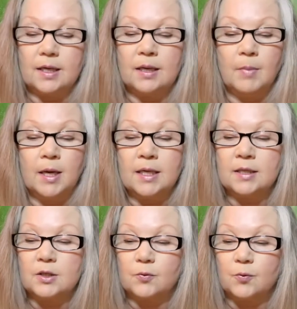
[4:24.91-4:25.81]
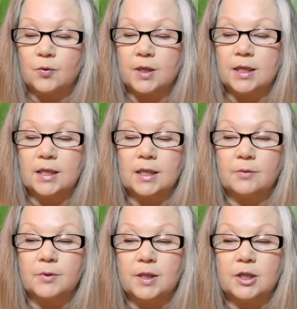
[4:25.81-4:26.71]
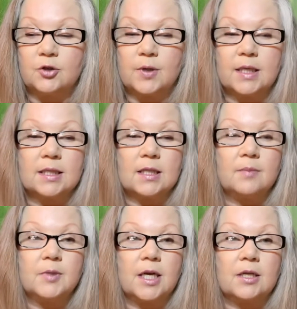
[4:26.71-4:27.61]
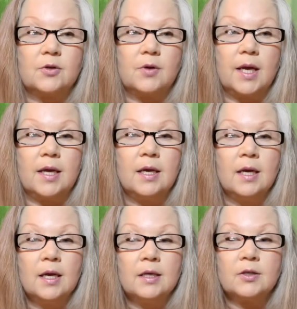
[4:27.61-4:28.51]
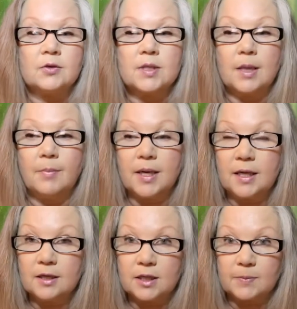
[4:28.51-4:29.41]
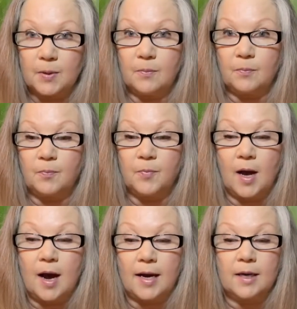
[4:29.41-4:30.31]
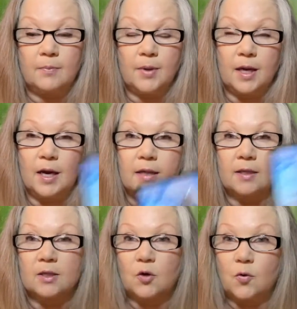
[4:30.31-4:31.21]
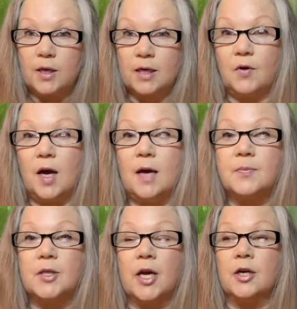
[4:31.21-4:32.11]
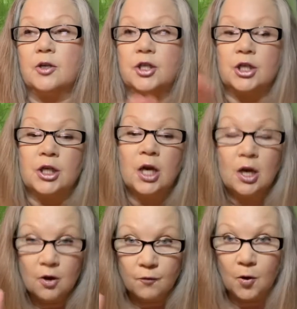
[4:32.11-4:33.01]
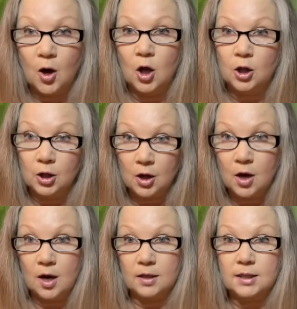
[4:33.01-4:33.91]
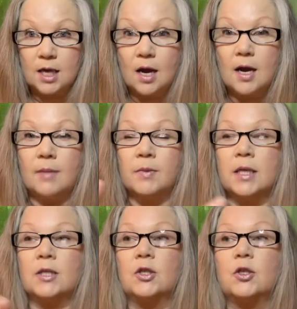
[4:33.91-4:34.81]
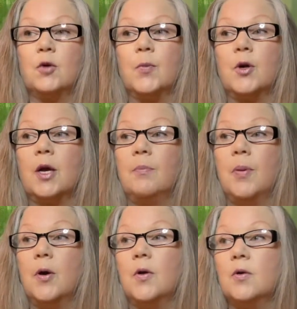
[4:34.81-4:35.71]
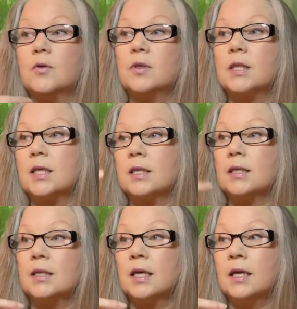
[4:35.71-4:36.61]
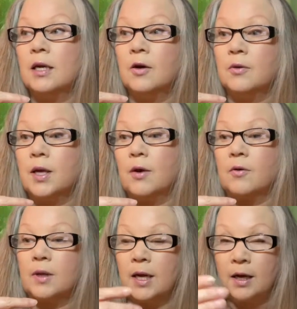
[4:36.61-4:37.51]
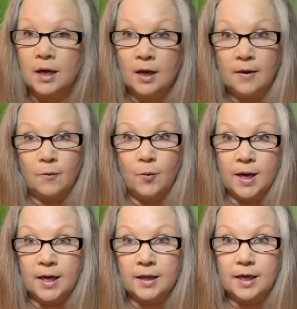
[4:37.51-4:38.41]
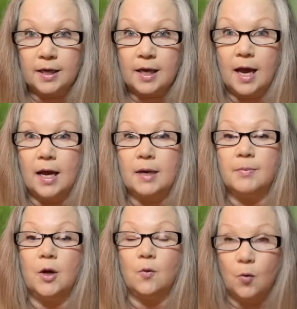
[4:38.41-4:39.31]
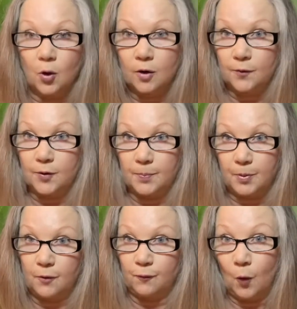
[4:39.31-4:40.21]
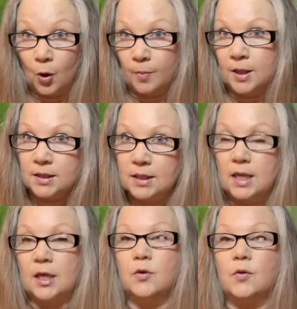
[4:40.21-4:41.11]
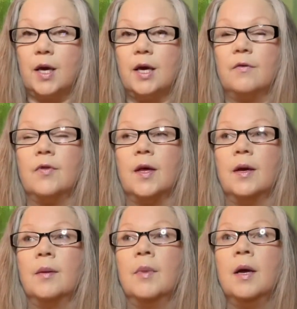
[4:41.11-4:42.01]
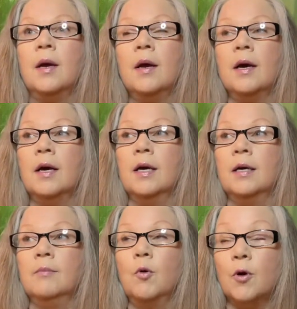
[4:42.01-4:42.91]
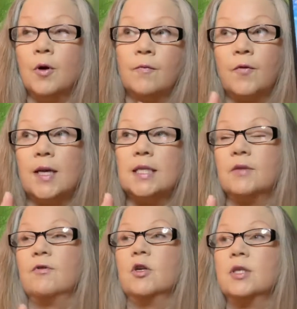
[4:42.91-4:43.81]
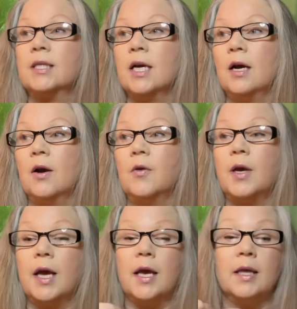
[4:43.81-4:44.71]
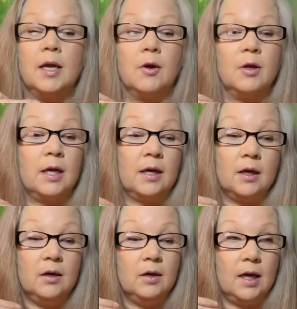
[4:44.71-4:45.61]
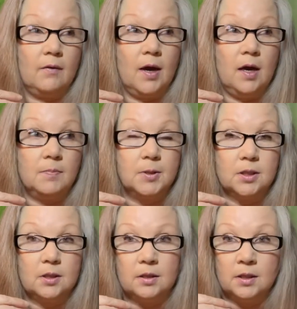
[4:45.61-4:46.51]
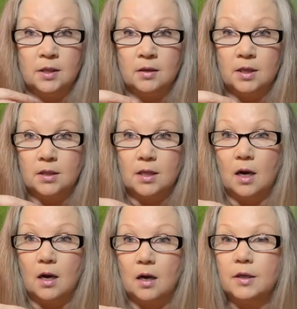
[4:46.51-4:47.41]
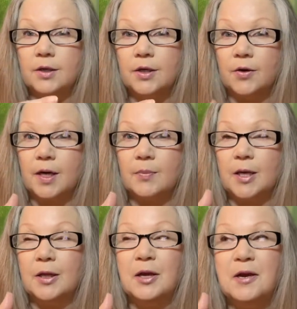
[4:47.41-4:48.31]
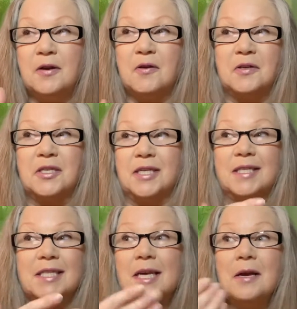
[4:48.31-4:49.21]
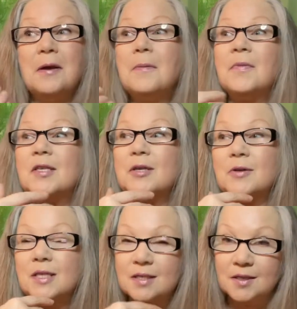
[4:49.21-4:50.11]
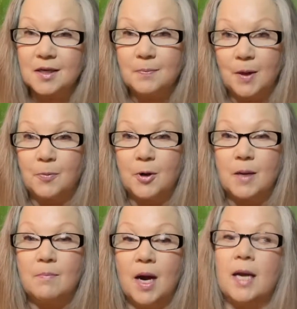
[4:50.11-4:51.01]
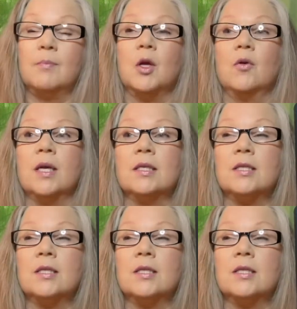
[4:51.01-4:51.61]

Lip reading: And money is a really, really tricky subject, okay? So somebody has been hiding behind this Queen of Cups energy for a long time, like super composed, as you know, they were like winning the Academy Award for the performance that you gave them, or vice versa, okay? And they were like, oh, I have absolutely no idea, you know what I mean? They're just... so this is going to be pretty mind-blowing.